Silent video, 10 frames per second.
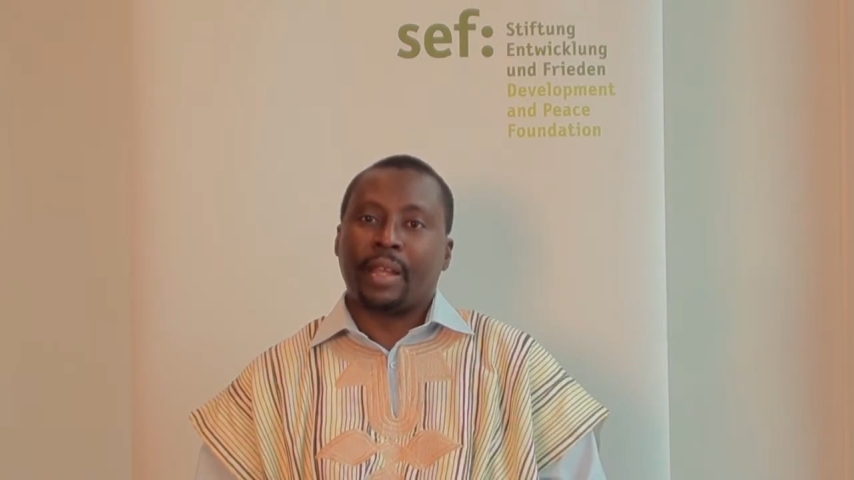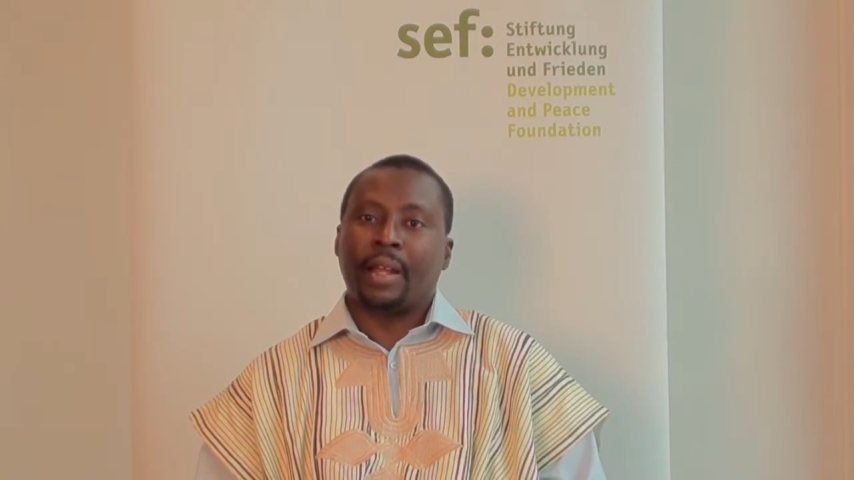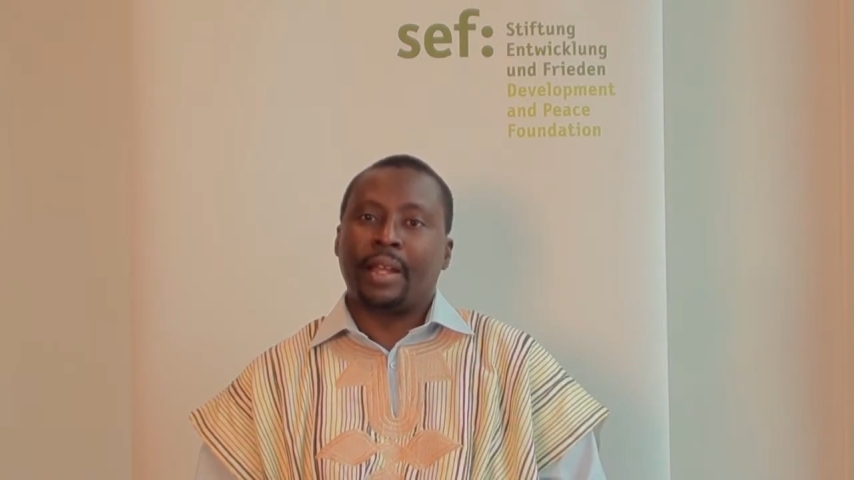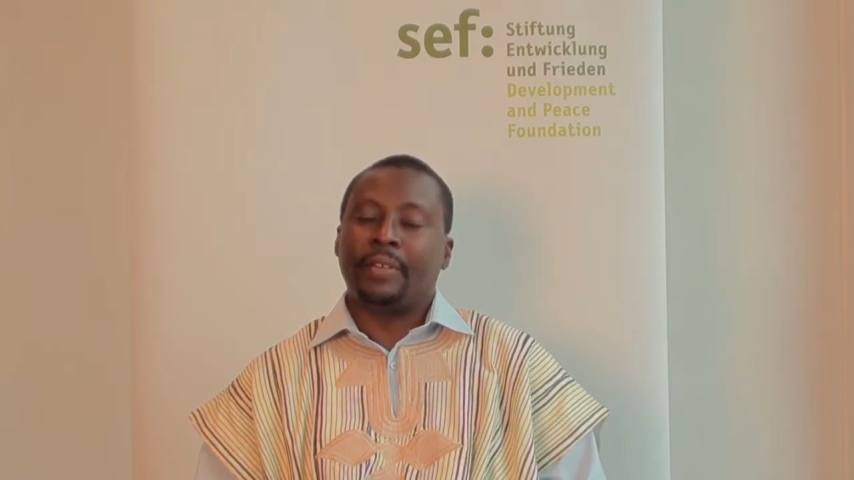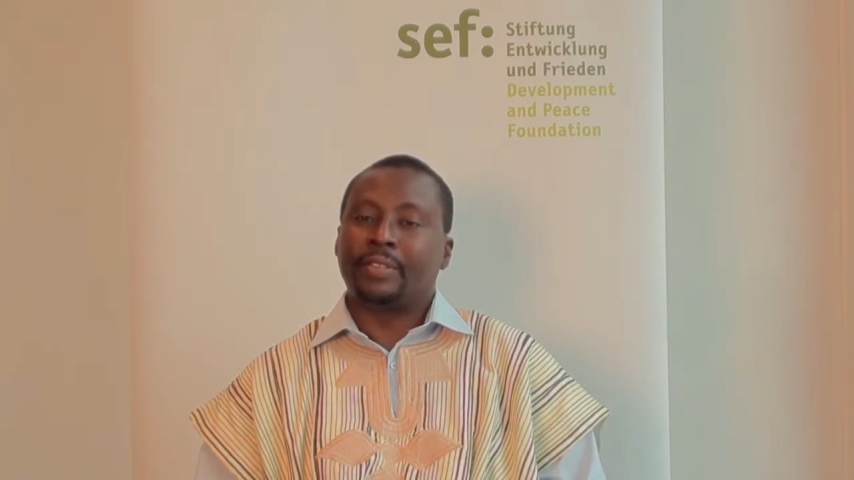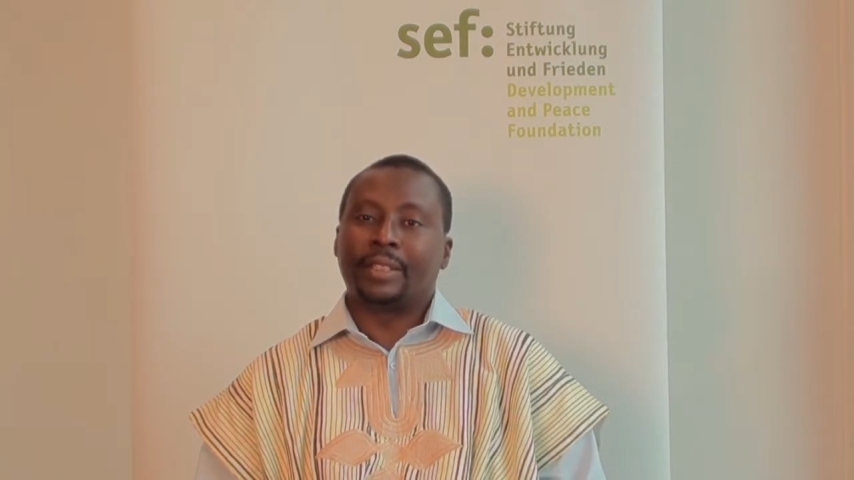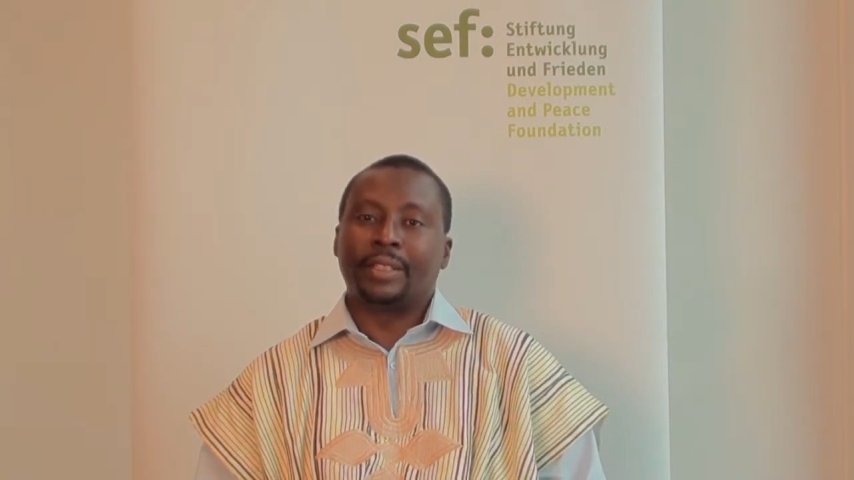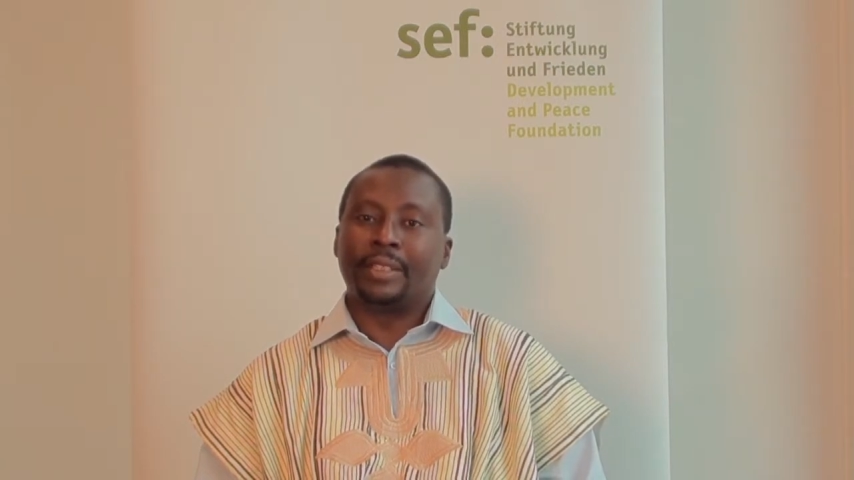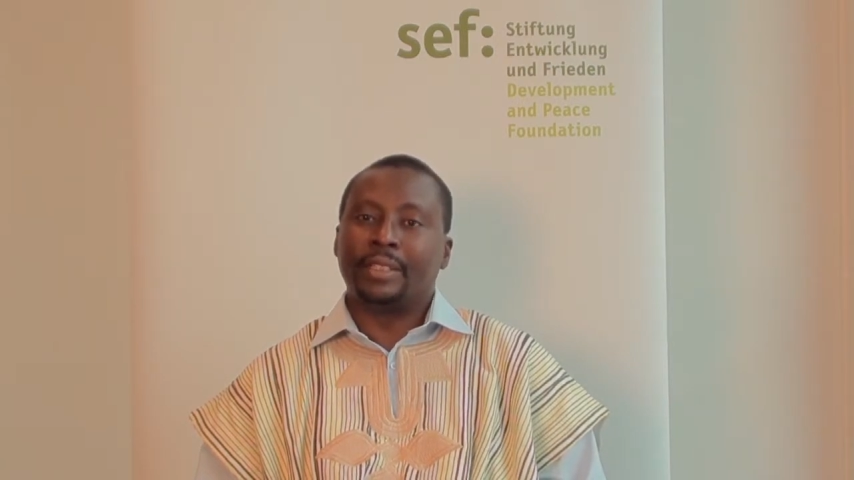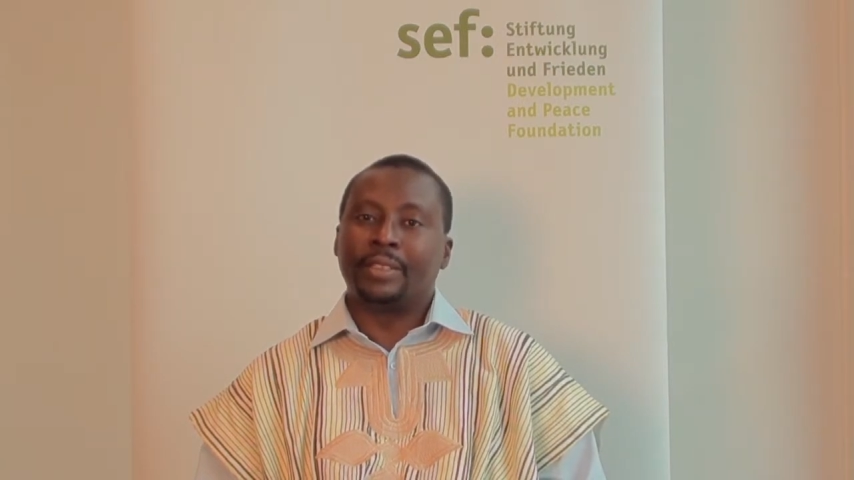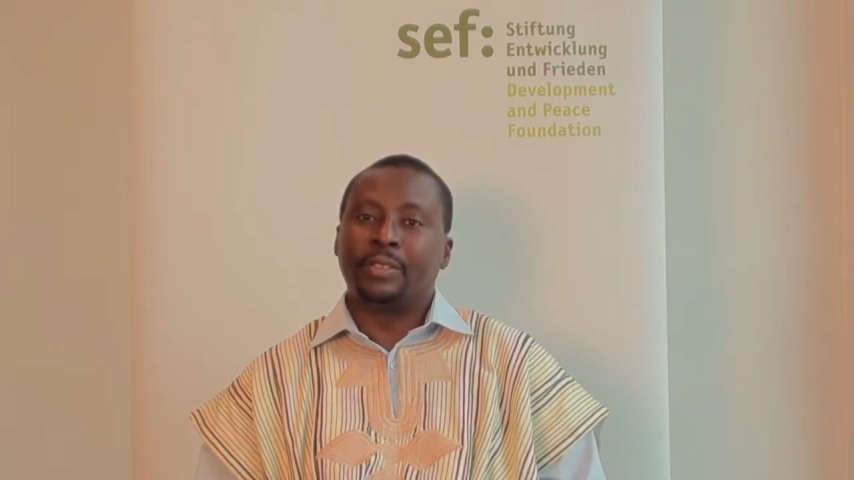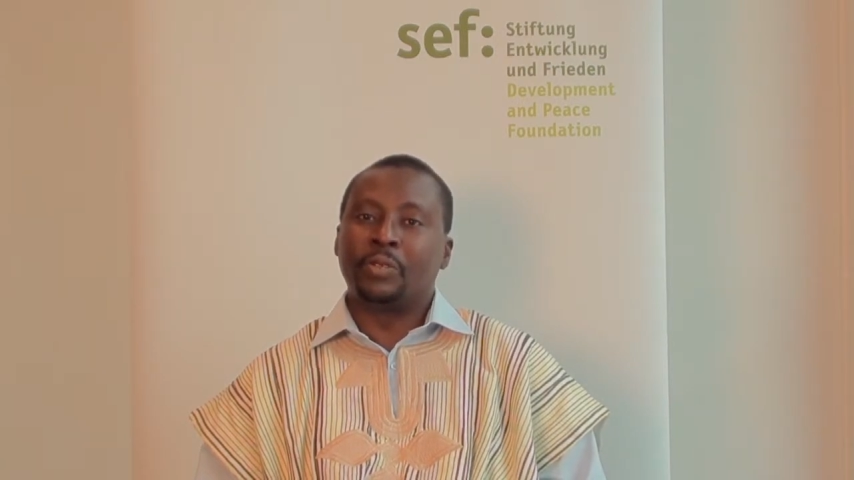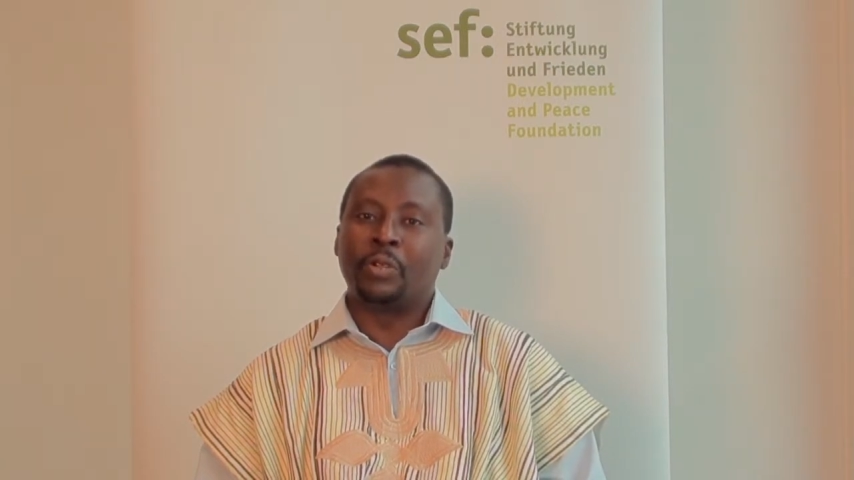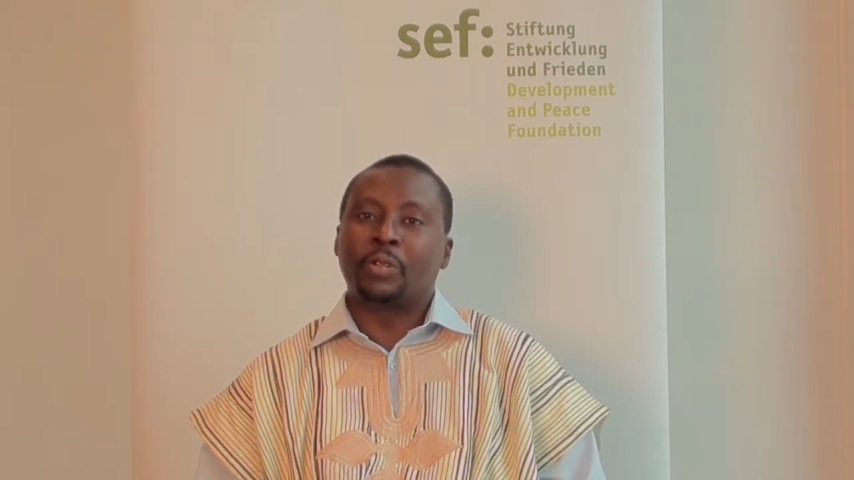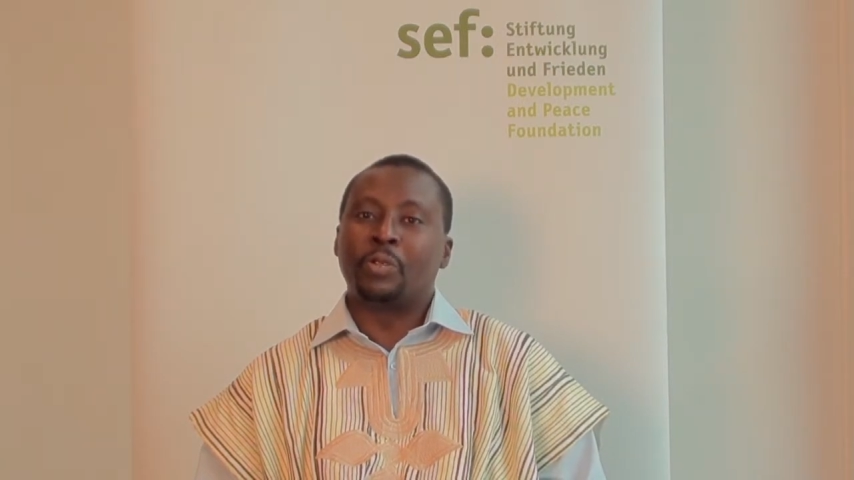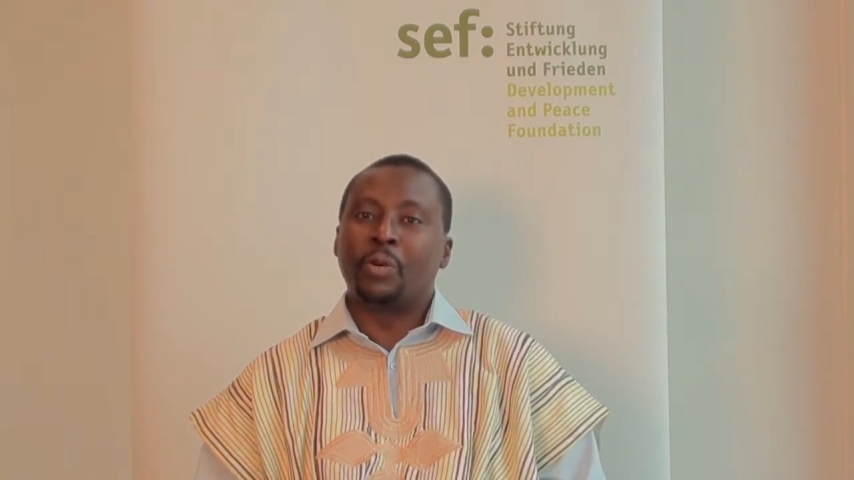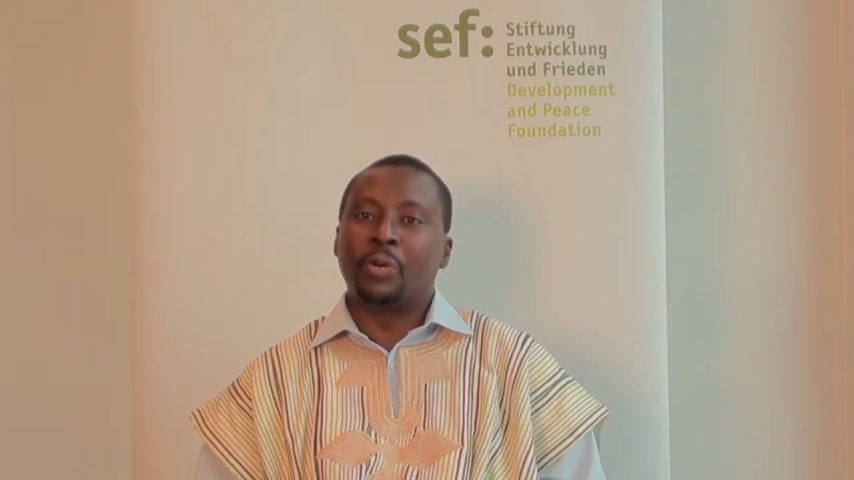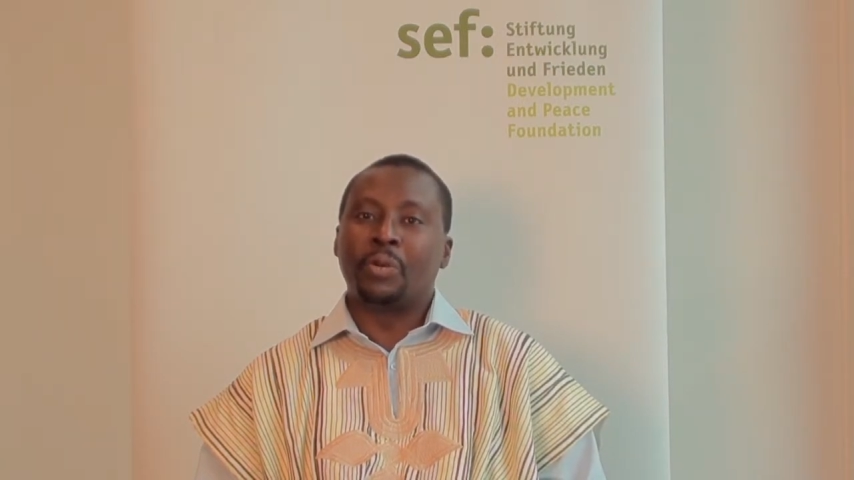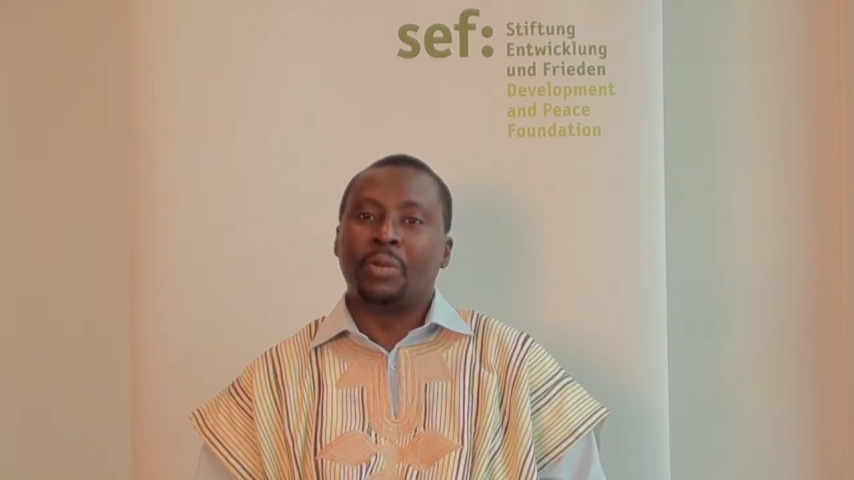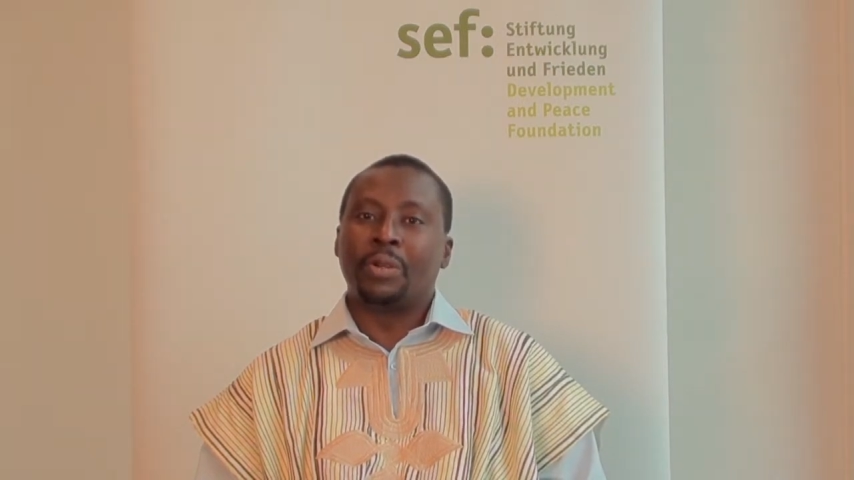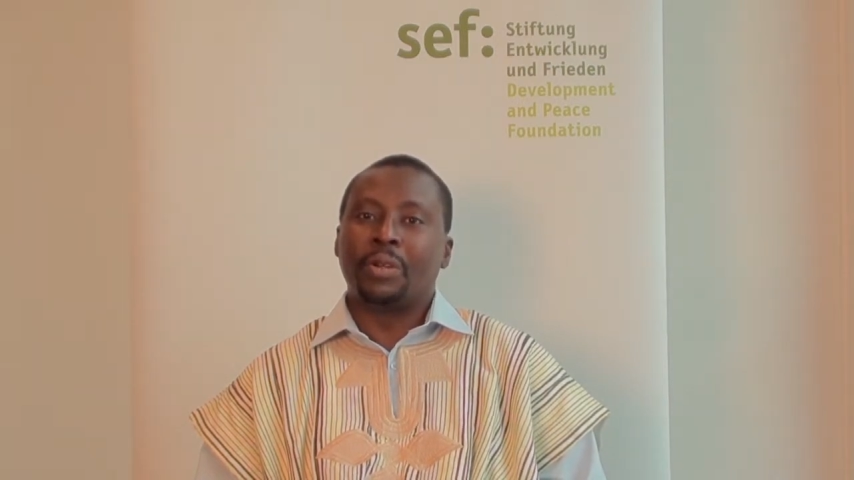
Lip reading: If citizens do not know